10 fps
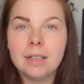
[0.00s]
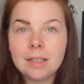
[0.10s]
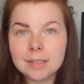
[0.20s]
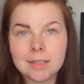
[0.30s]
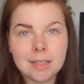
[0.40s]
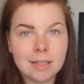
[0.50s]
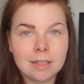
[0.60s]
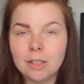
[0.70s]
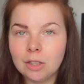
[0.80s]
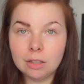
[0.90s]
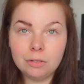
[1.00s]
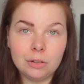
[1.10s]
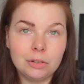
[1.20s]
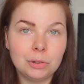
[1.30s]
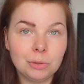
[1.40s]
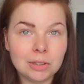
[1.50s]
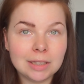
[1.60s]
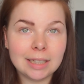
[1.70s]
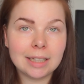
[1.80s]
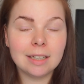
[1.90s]
As I say, if you do not
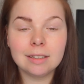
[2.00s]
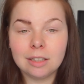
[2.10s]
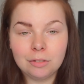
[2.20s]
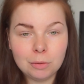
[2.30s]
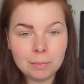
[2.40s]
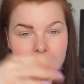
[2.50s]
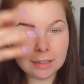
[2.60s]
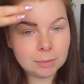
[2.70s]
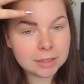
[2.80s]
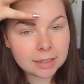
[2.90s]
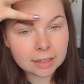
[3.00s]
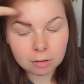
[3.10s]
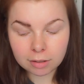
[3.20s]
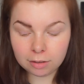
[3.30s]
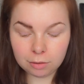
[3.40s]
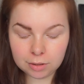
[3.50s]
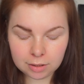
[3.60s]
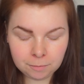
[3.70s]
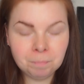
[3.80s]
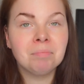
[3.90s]
like it, if you made any mistake, you can use